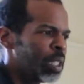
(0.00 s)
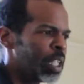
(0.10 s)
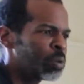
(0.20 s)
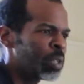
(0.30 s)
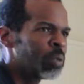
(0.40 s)

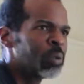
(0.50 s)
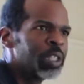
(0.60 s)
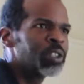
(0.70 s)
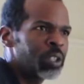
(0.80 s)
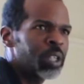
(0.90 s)
that's when I
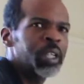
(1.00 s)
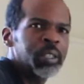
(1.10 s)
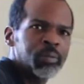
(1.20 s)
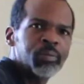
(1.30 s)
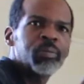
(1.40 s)
really
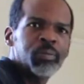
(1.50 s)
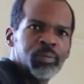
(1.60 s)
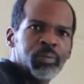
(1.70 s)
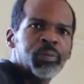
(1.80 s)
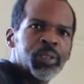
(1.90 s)
started
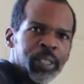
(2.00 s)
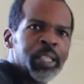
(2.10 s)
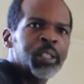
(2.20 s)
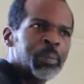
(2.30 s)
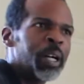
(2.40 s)

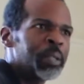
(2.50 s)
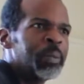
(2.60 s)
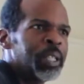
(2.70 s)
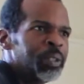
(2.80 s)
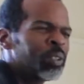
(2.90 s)
thinking about it,
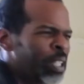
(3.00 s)
man.